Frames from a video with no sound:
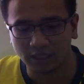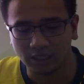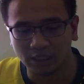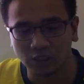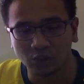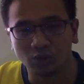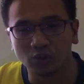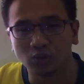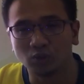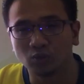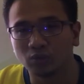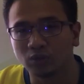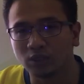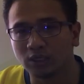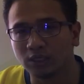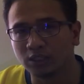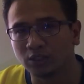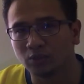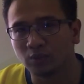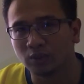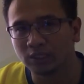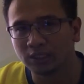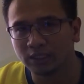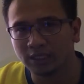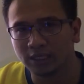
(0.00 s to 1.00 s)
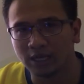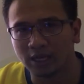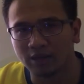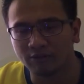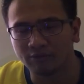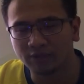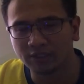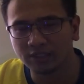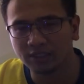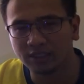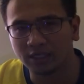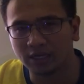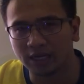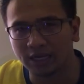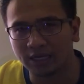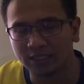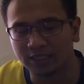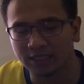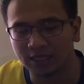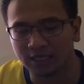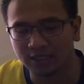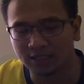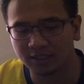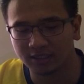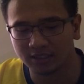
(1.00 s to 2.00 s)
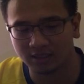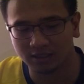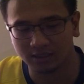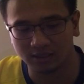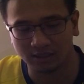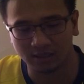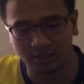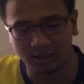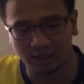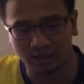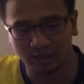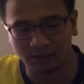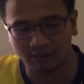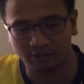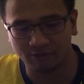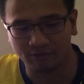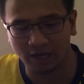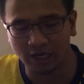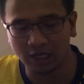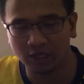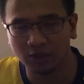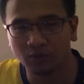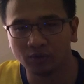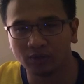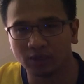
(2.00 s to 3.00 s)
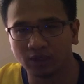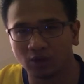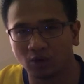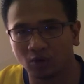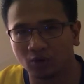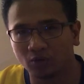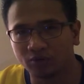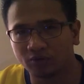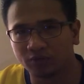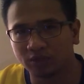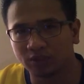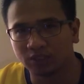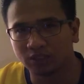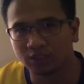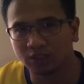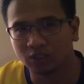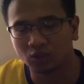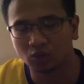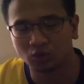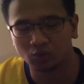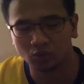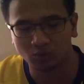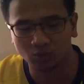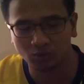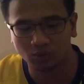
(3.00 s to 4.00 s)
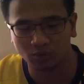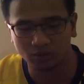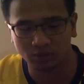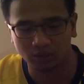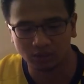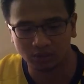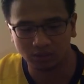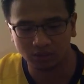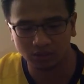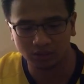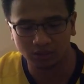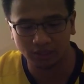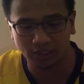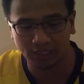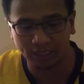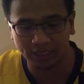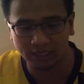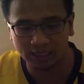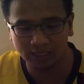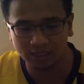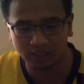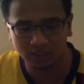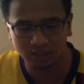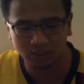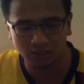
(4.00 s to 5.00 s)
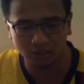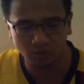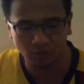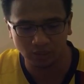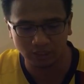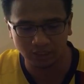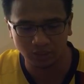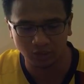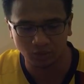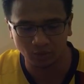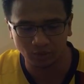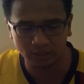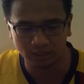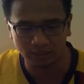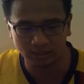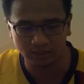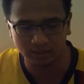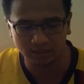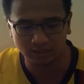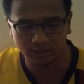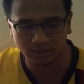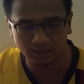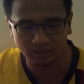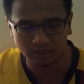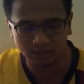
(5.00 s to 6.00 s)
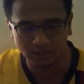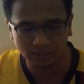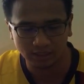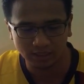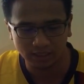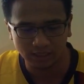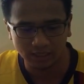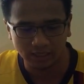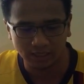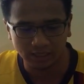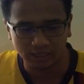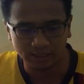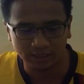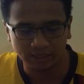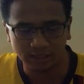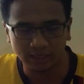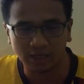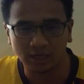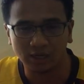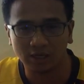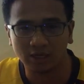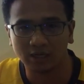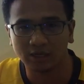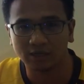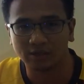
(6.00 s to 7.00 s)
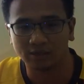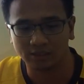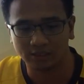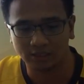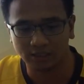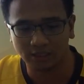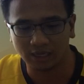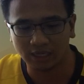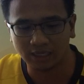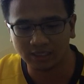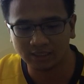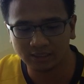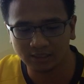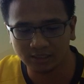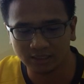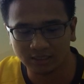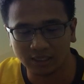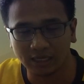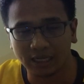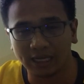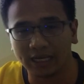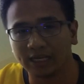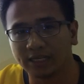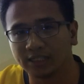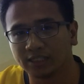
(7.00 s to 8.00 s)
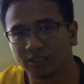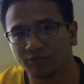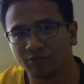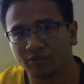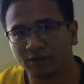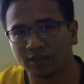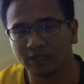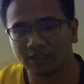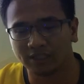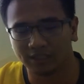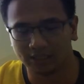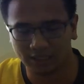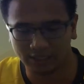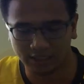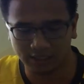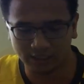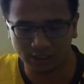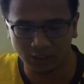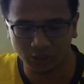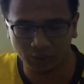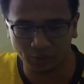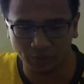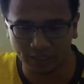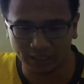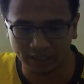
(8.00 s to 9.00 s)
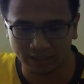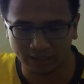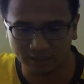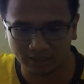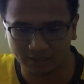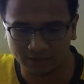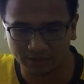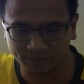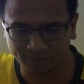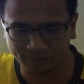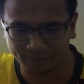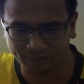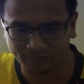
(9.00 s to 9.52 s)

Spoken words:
In 2011, their assets are valued over $2 trillion, and they are the largest hedge fund in the US.